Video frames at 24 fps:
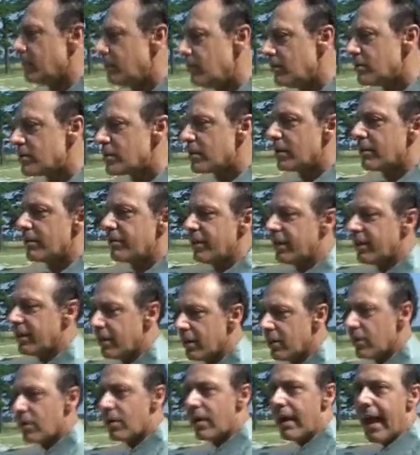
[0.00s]
using
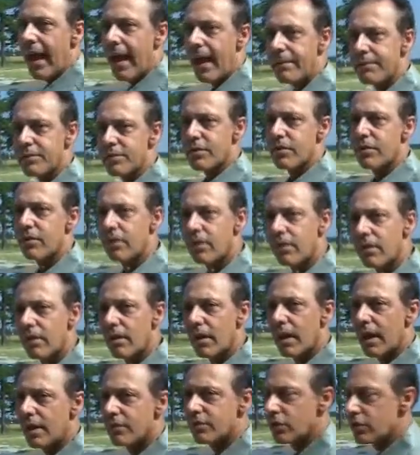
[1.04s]
video capture
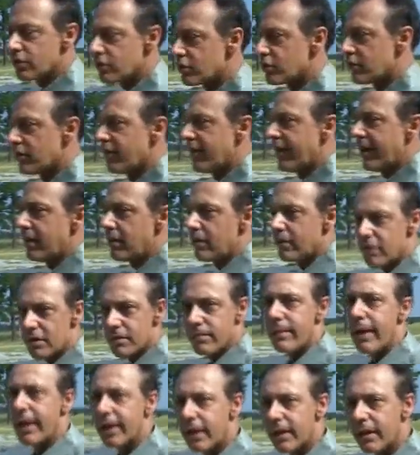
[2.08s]
as a
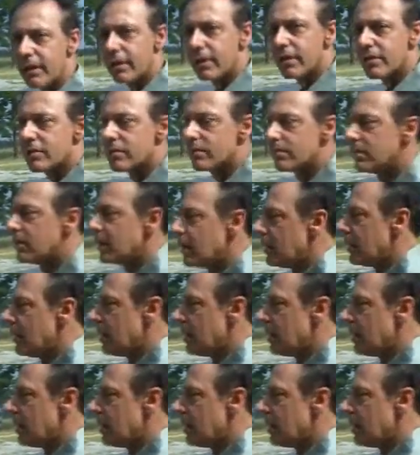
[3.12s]
surveillance mechanism.